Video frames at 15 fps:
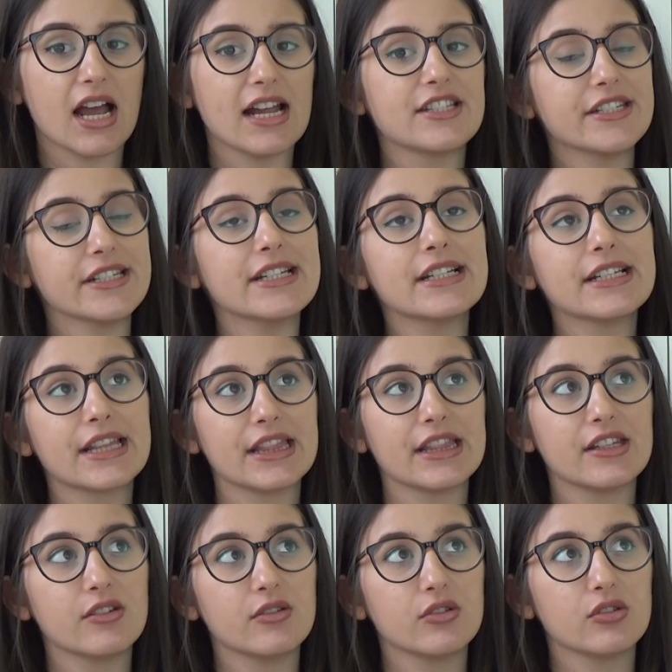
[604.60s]
I
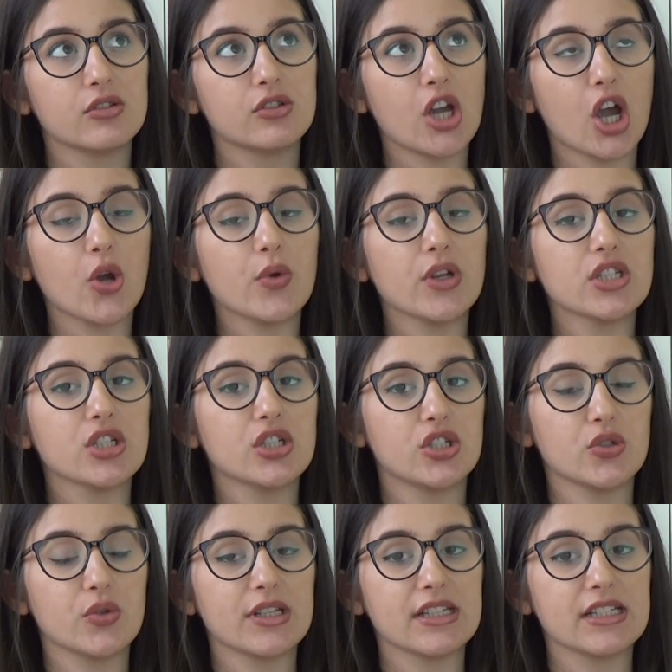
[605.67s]
didn't go into
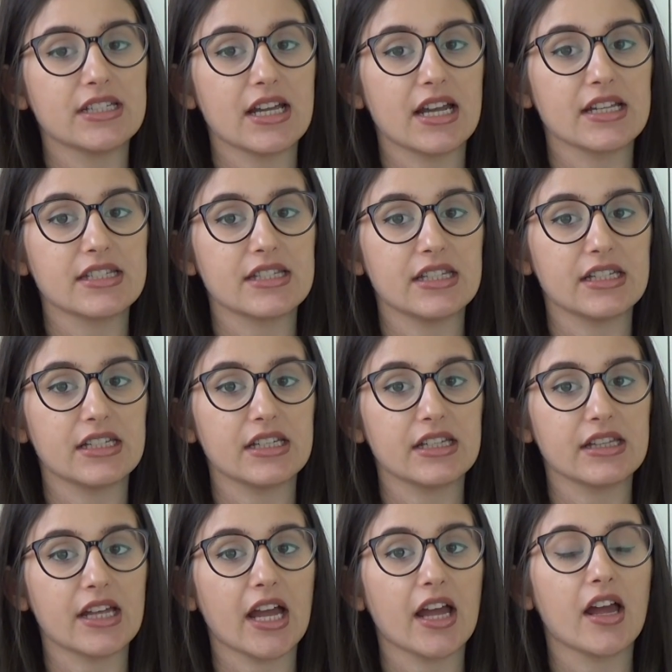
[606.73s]
doing the test
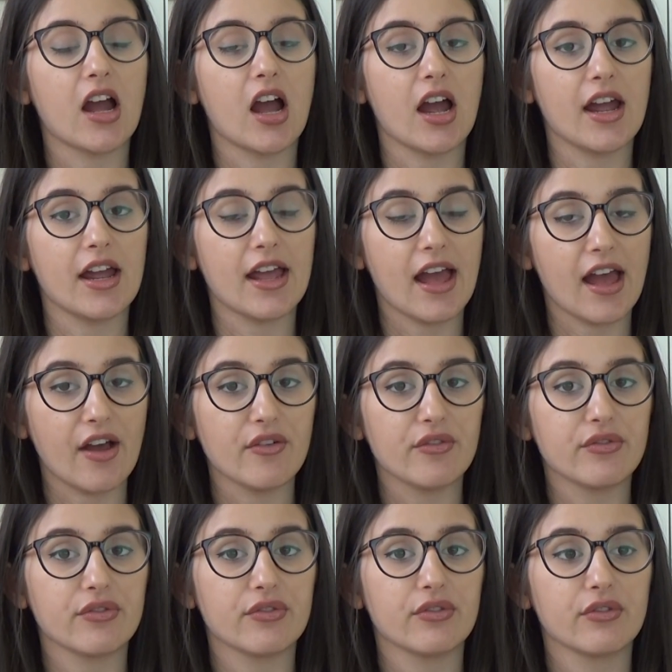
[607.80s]
thinking that I
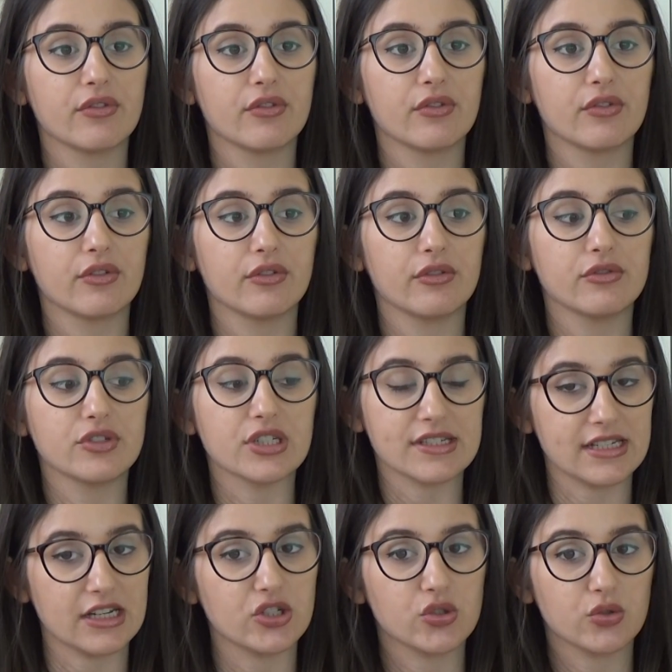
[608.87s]
have
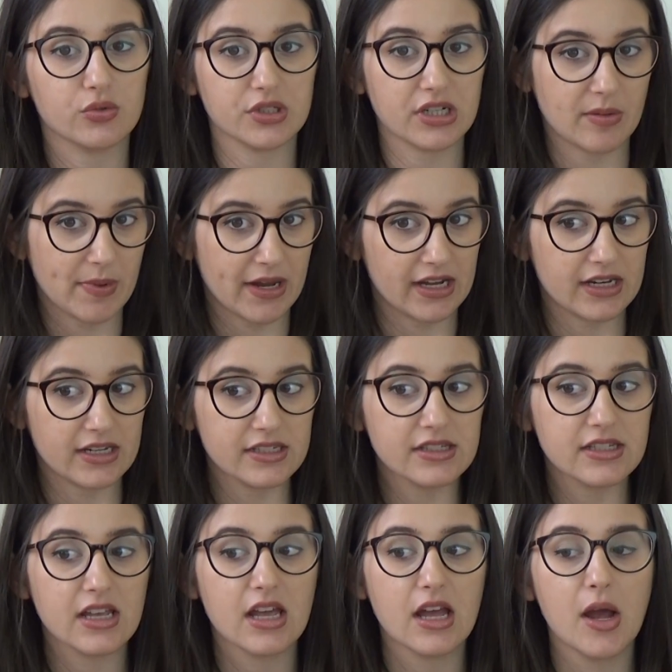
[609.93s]
gestational
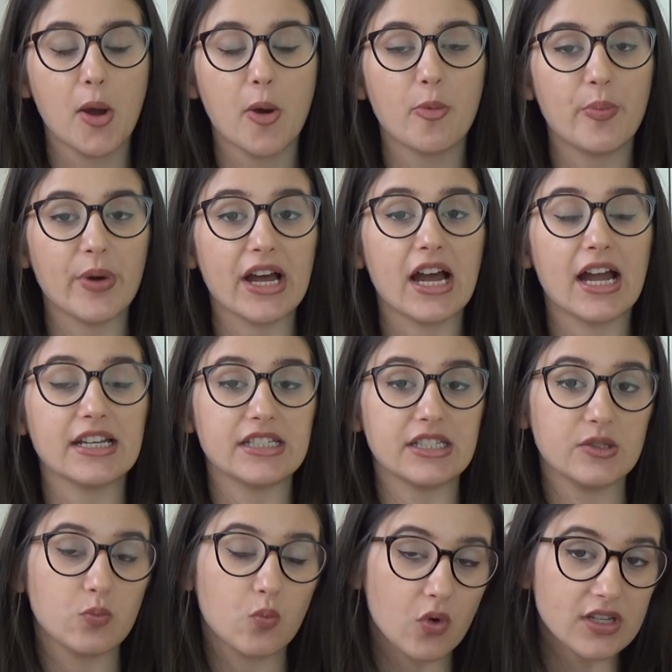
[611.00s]
diabetes, but
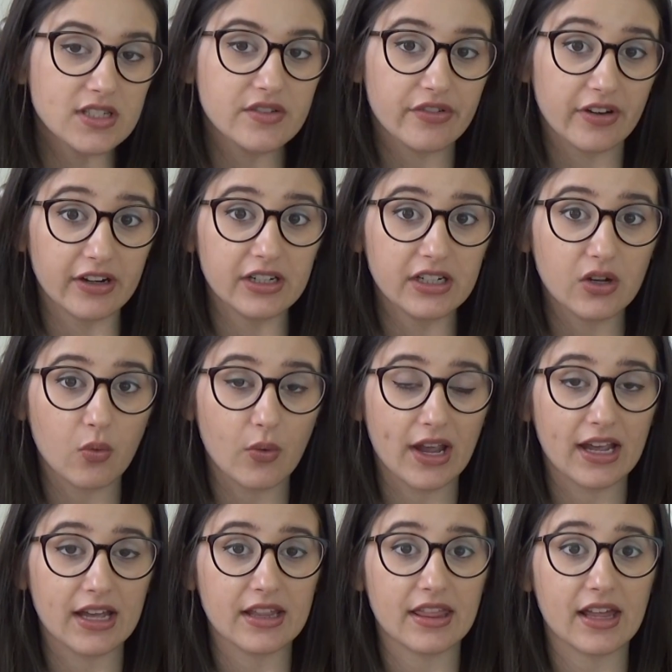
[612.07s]
I was very
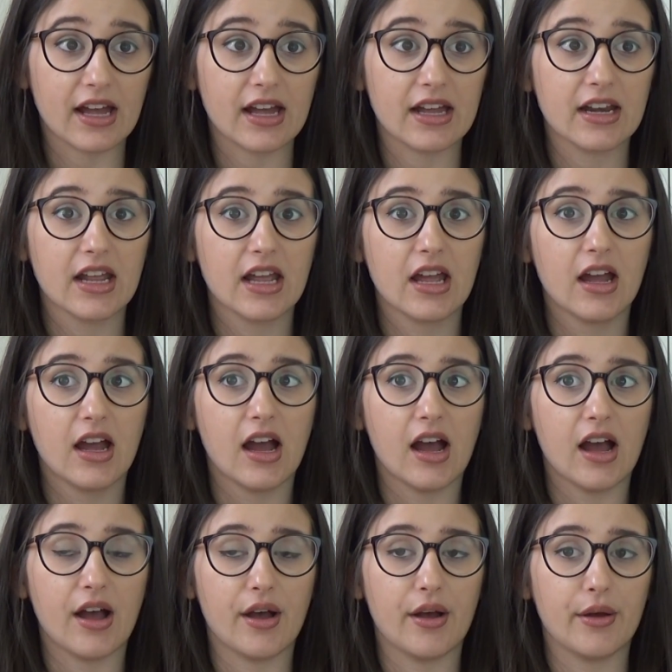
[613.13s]
aware that
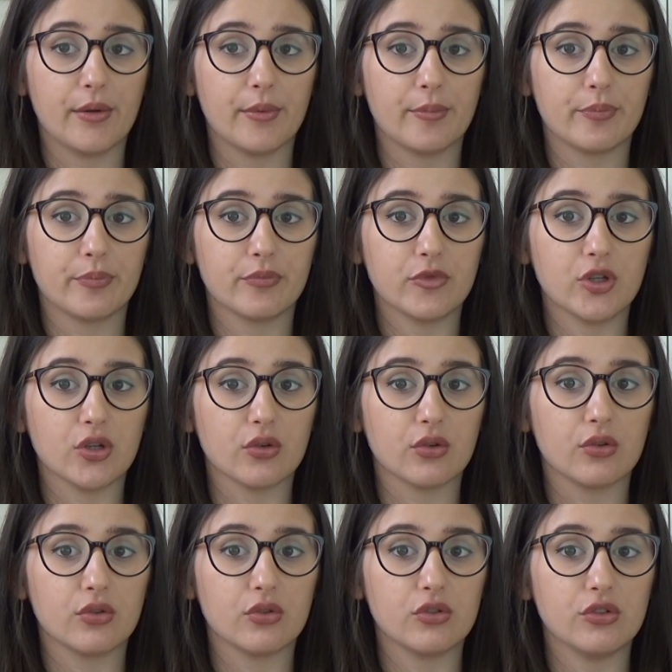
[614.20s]

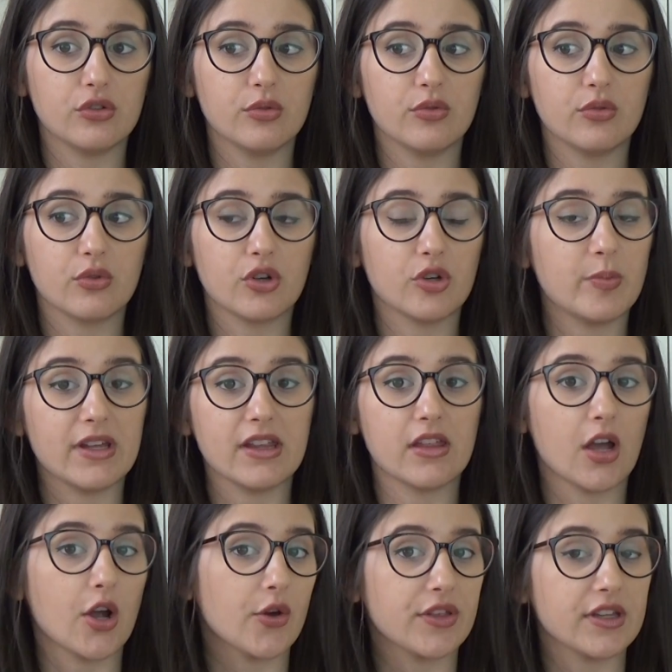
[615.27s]
You could be
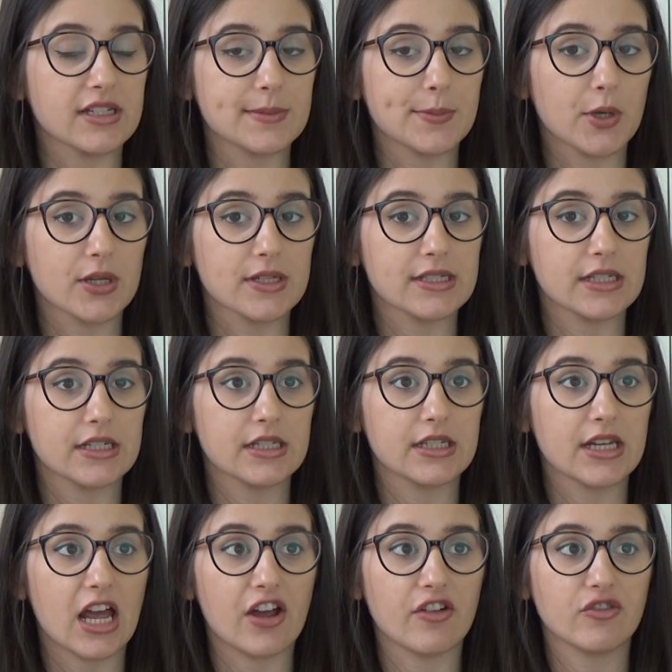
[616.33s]
the healthiest
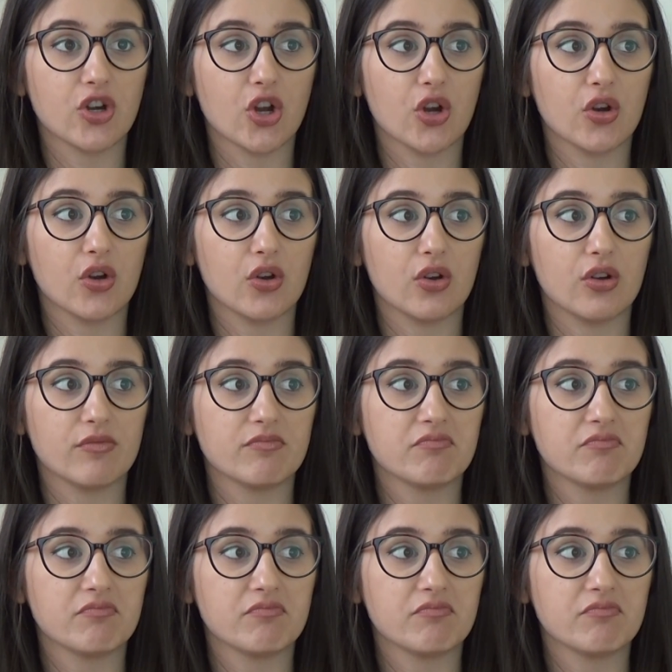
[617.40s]
person, have no,